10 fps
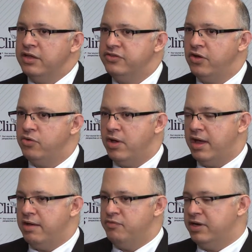So
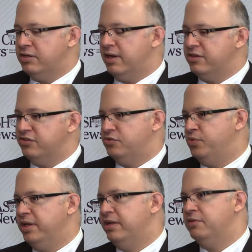Venetoclax is
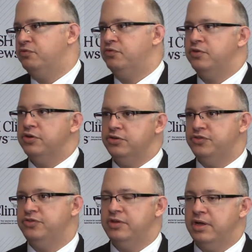really the
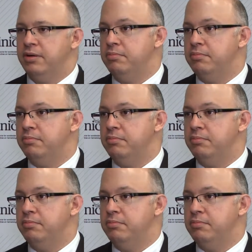first